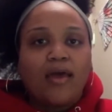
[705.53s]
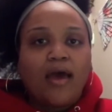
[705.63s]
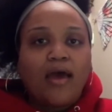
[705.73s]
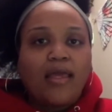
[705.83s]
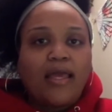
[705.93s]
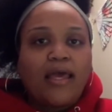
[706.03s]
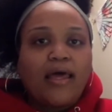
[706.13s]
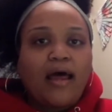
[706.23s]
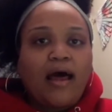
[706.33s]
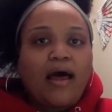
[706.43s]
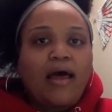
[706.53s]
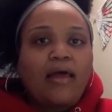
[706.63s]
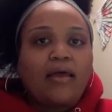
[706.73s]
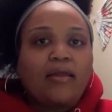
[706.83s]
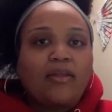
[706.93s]
Yet
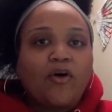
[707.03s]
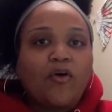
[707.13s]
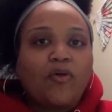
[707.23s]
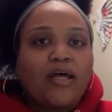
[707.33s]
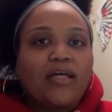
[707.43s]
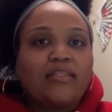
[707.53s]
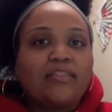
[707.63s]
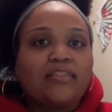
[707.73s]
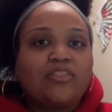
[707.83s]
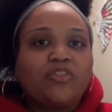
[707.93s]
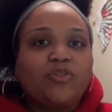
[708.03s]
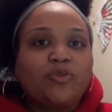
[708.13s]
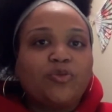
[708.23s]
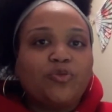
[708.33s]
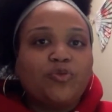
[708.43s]
I know not
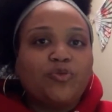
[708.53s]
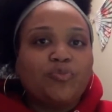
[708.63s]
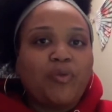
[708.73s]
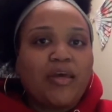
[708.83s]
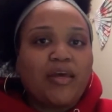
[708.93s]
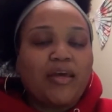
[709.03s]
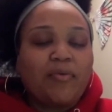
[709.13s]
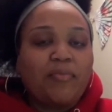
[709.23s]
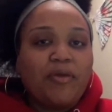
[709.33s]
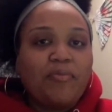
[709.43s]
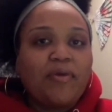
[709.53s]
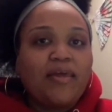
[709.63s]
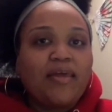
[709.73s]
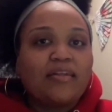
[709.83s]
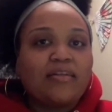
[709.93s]
to make a
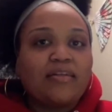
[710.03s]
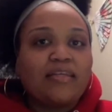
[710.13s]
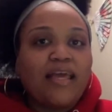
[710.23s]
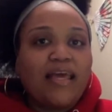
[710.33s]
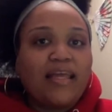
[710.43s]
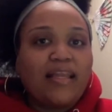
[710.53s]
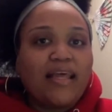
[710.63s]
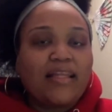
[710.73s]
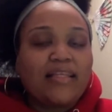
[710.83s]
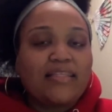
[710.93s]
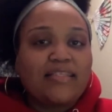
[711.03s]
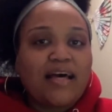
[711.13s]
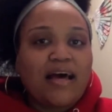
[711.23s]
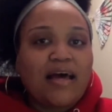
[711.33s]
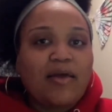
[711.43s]
commitment yet at this
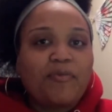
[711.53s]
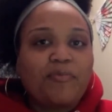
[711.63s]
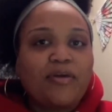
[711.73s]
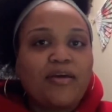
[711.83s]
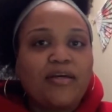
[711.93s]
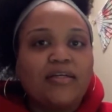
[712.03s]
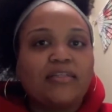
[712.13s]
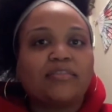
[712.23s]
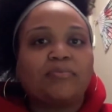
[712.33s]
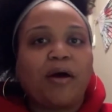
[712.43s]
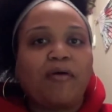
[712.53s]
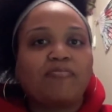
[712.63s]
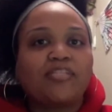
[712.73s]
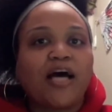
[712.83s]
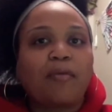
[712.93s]
time, because my
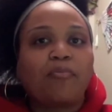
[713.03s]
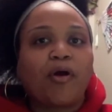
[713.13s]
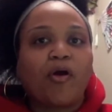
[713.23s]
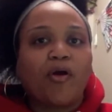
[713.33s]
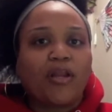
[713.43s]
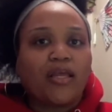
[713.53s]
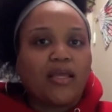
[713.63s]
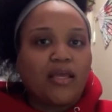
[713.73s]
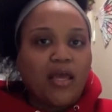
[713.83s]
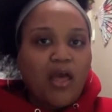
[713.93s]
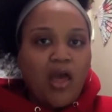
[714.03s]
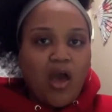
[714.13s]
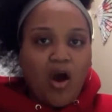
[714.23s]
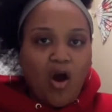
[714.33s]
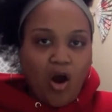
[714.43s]
top priority
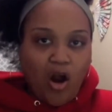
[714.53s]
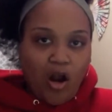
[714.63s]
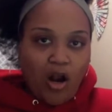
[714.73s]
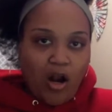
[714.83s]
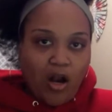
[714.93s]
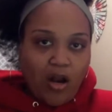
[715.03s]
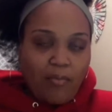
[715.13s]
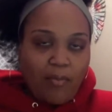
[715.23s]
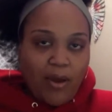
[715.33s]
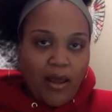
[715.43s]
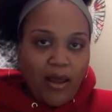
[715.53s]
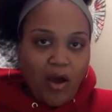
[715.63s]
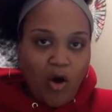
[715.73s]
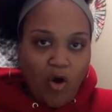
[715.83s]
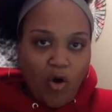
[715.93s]
are my
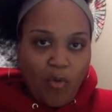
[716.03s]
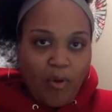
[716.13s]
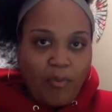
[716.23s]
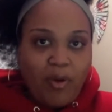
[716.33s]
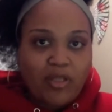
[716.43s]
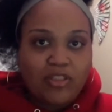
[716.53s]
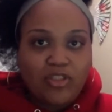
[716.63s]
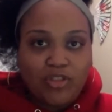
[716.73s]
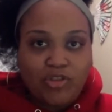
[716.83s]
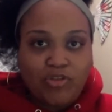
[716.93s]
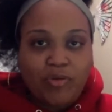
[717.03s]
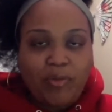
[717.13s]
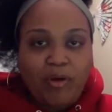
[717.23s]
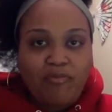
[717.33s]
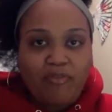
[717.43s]
home and my children,
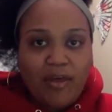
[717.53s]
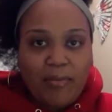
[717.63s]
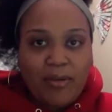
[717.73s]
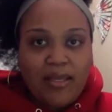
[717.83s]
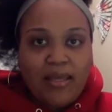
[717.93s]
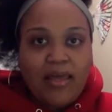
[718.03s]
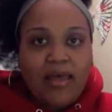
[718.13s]
my family.